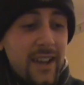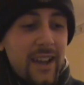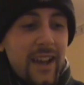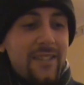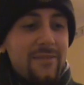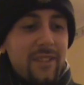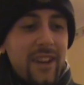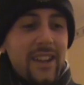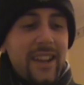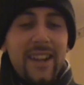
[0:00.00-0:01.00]
and
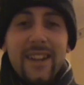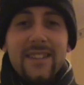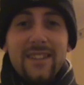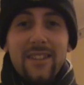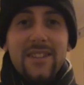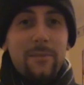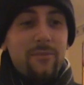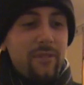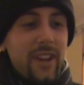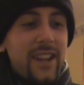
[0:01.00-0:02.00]
really it's got some
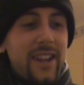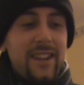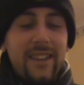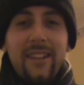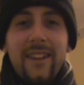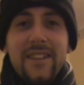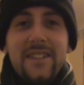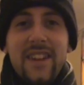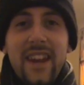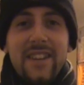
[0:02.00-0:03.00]
really nice
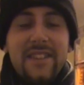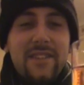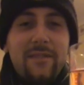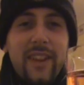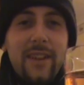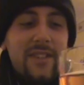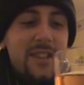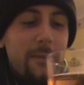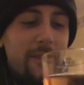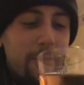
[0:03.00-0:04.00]
tastes and flavours
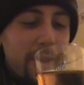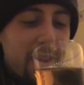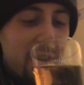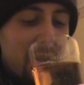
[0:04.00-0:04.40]
coming from it.